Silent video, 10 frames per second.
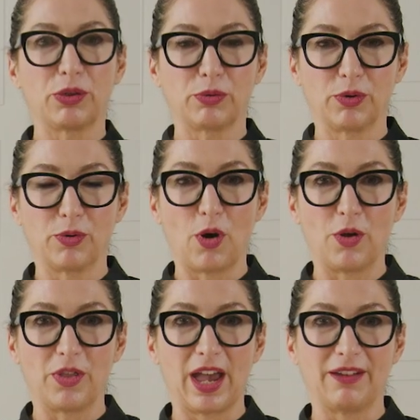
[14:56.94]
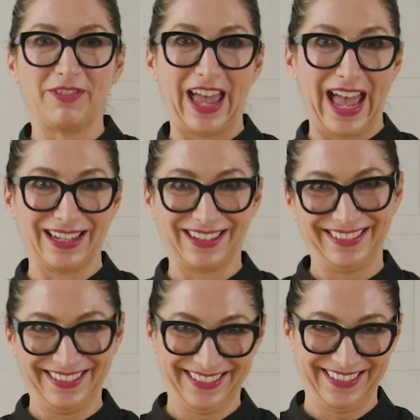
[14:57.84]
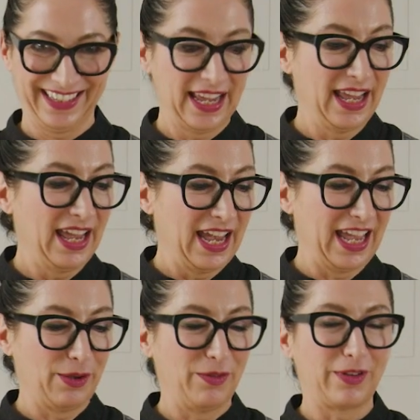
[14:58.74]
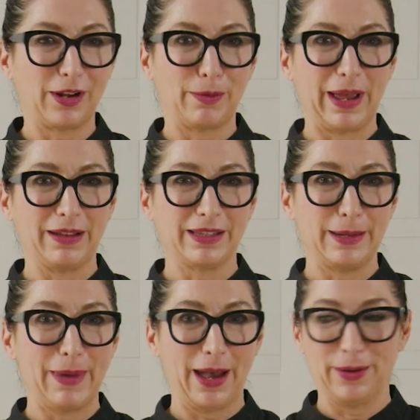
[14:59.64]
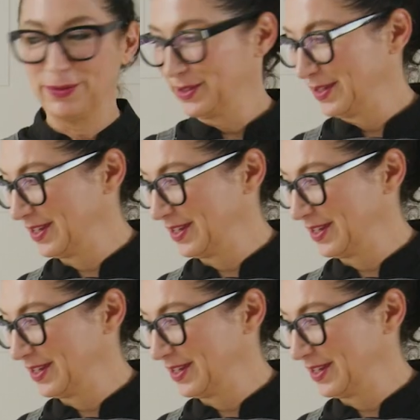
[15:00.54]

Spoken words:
through all that fat. And then we've got our bouncy baos.